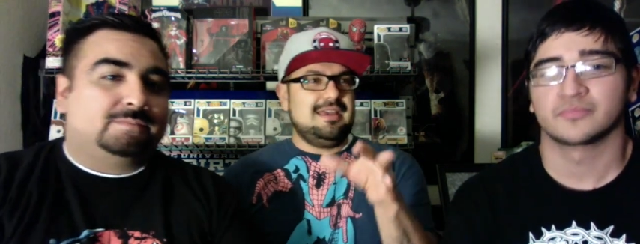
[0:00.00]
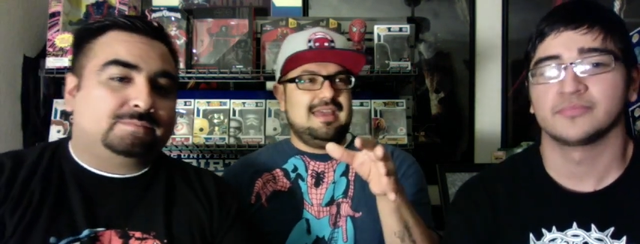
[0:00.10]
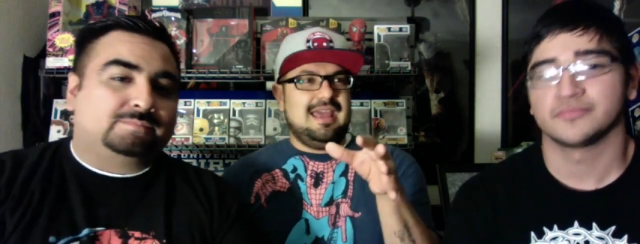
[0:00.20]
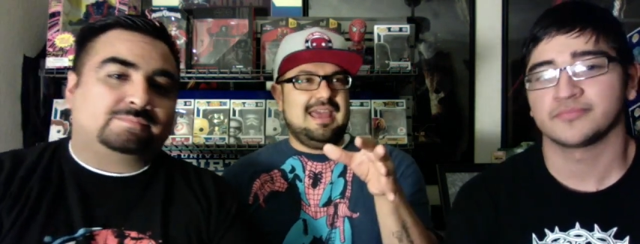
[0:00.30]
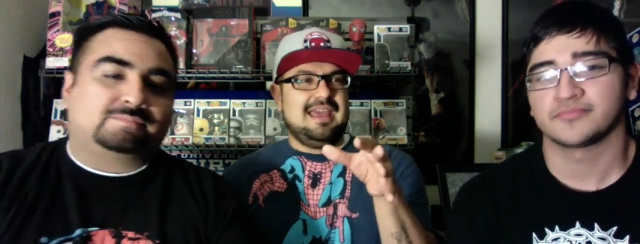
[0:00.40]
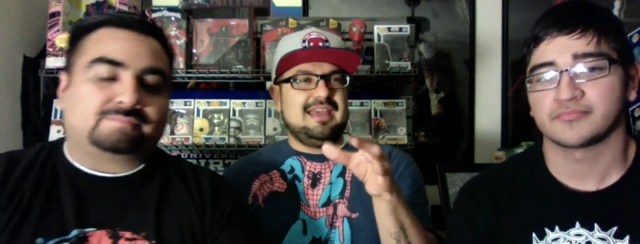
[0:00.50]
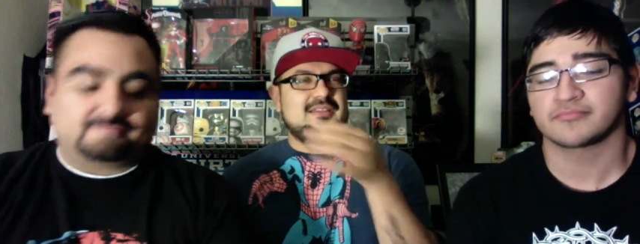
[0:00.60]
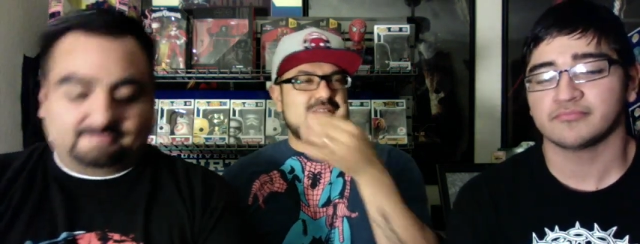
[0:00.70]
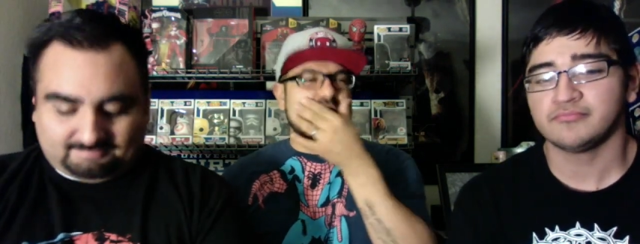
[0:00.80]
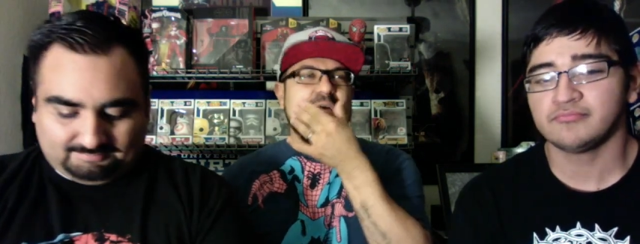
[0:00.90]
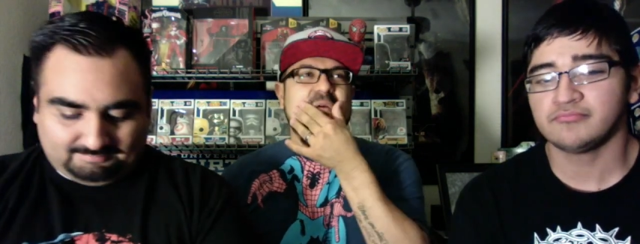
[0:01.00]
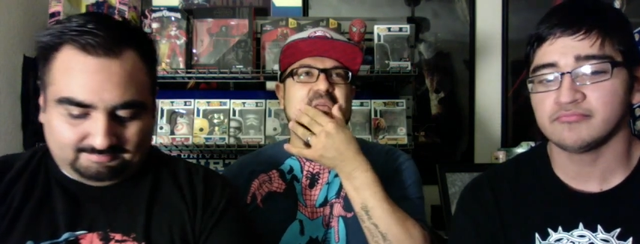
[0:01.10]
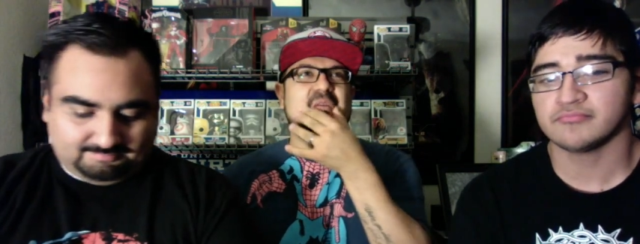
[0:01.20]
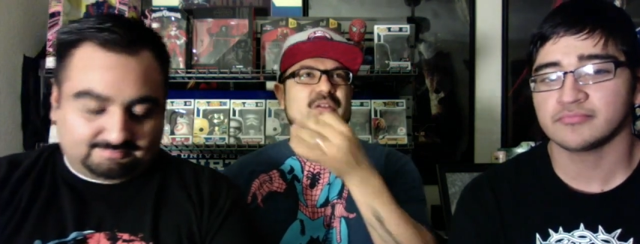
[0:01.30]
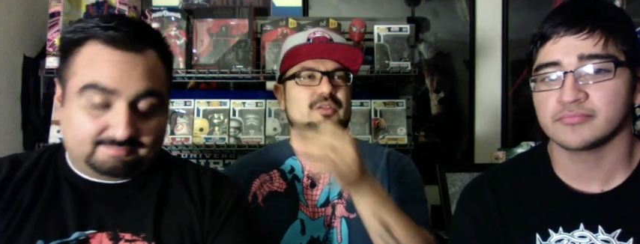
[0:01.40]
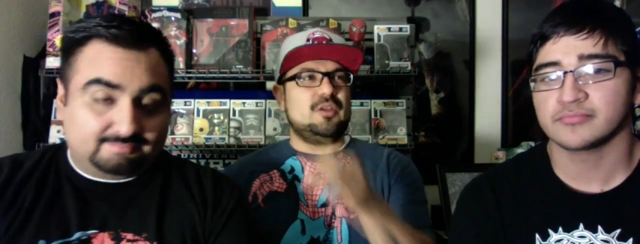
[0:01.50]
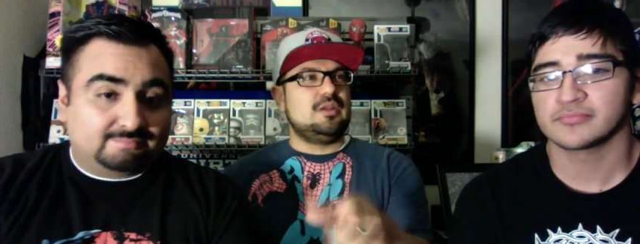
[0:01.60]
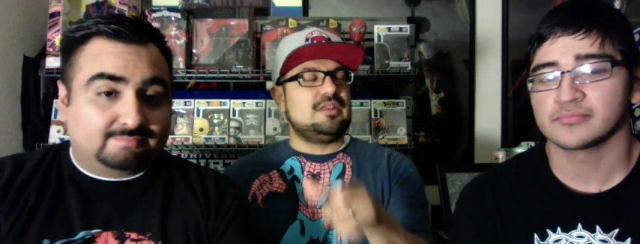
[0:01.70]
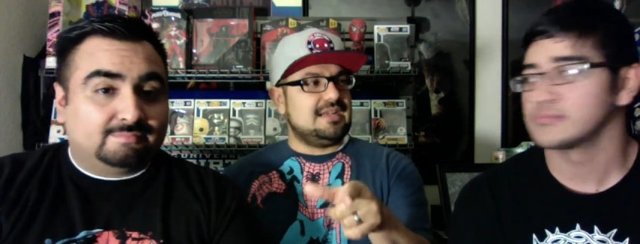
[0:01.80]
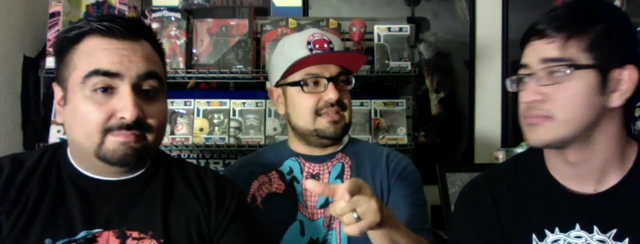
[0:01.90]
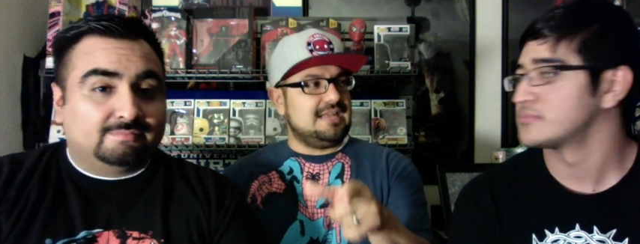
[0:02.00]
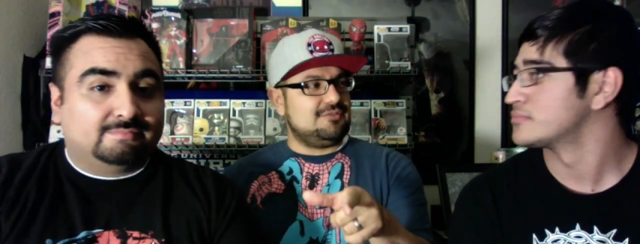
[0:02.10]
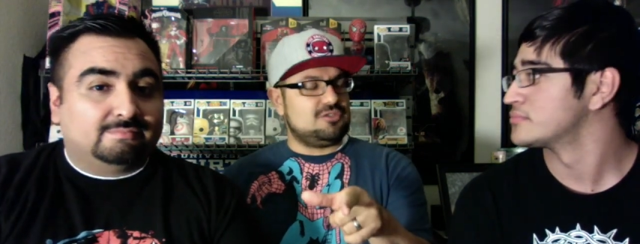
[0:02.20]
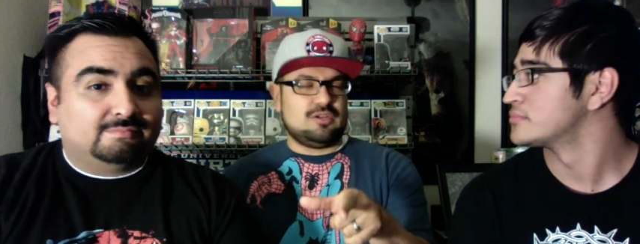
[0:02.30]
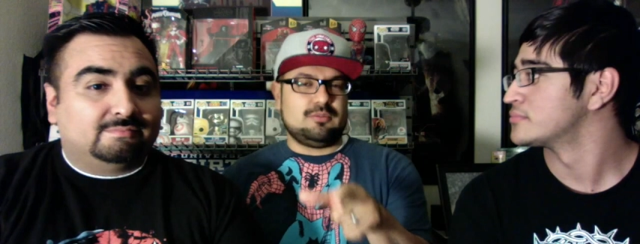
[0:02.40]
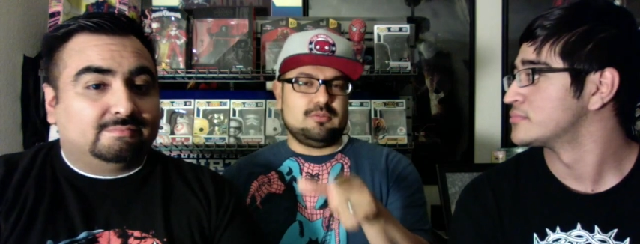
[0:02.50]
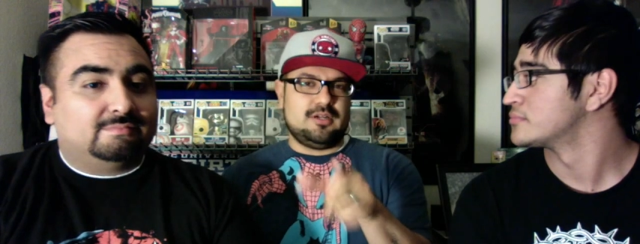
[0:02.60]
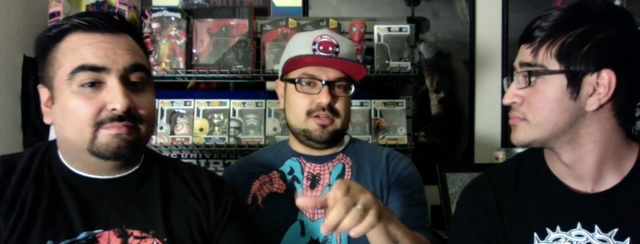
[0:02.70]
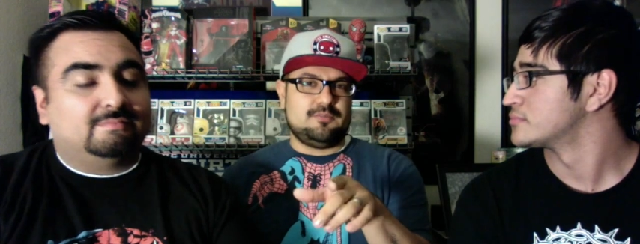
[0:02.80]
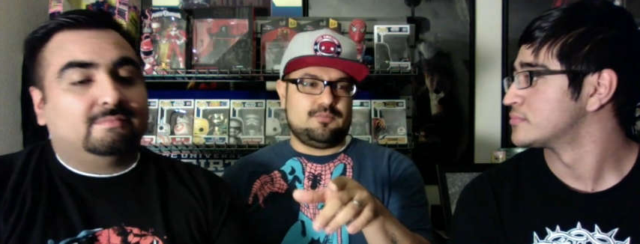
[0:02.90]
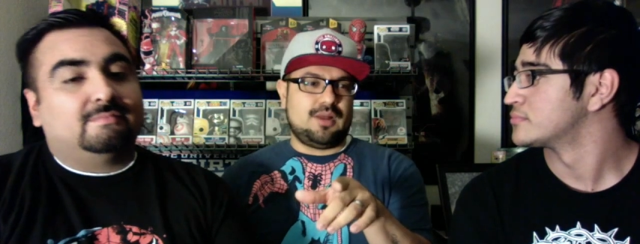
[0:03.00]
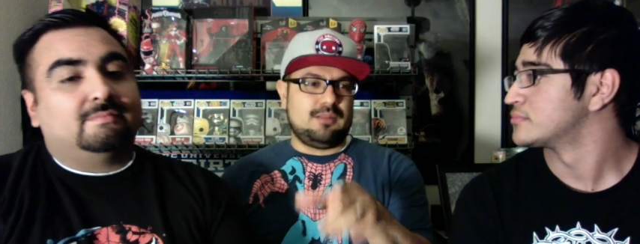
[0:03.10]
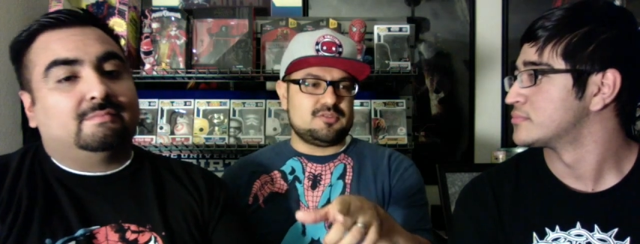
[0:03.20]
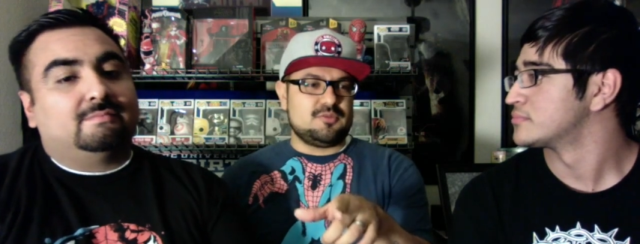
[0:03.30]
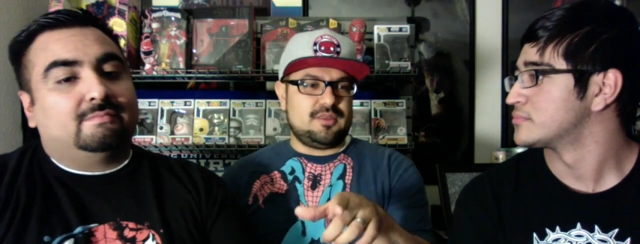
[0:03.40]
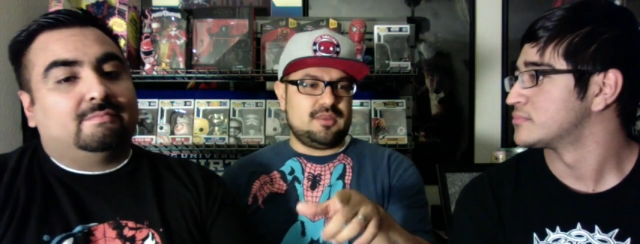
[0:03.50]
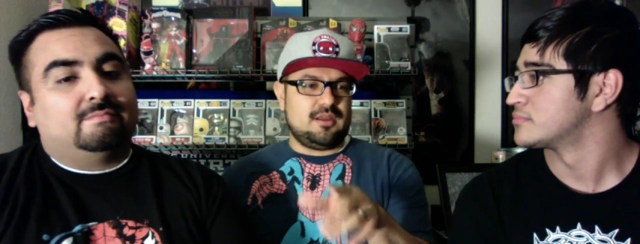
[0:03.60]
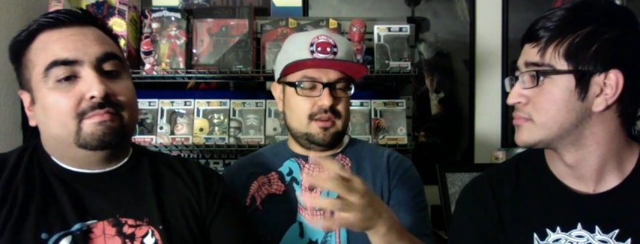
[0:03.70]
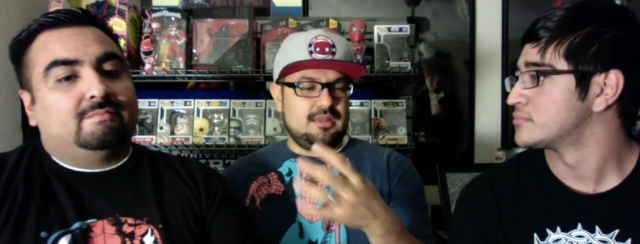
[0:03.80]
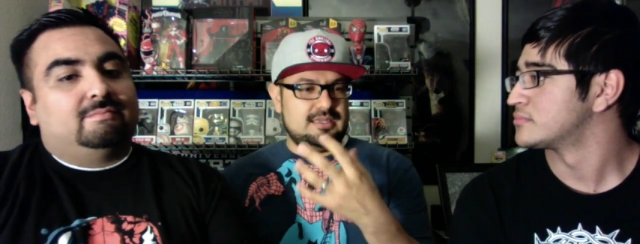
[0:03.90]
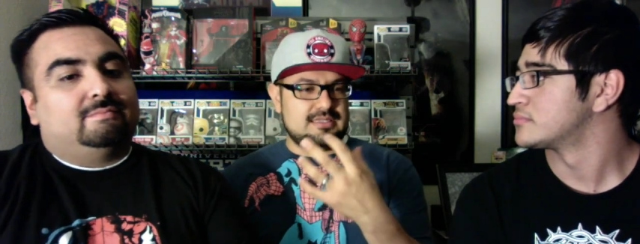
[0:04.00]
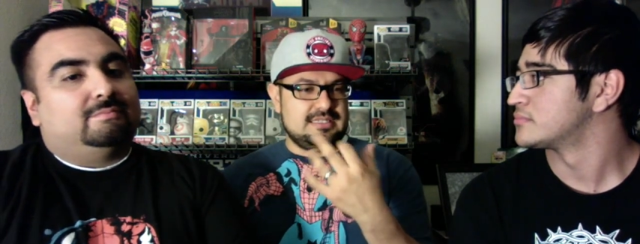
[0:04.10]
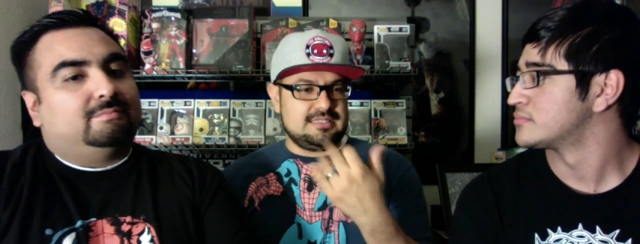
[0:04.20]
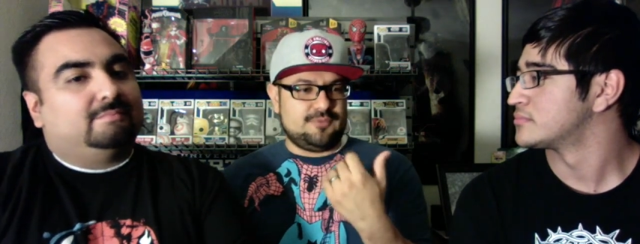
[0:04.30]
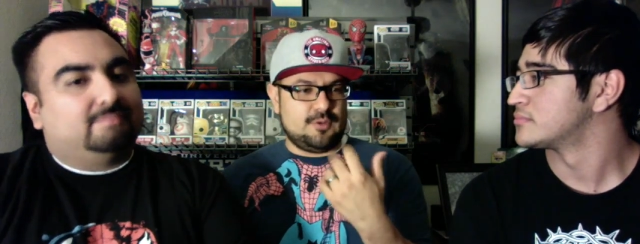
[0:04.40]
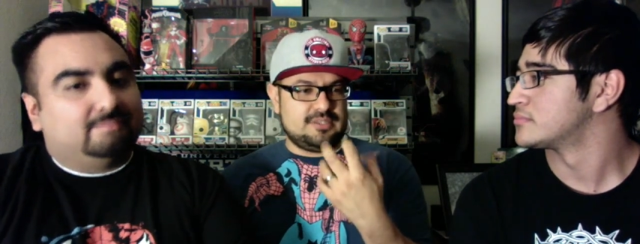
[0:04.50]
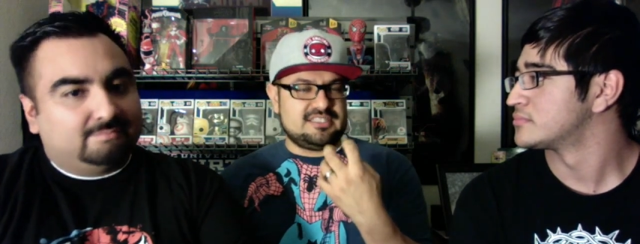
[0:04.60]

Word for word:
Speaker 1: And you know, the the only thing I did have a trouble uh, problems with is his voice.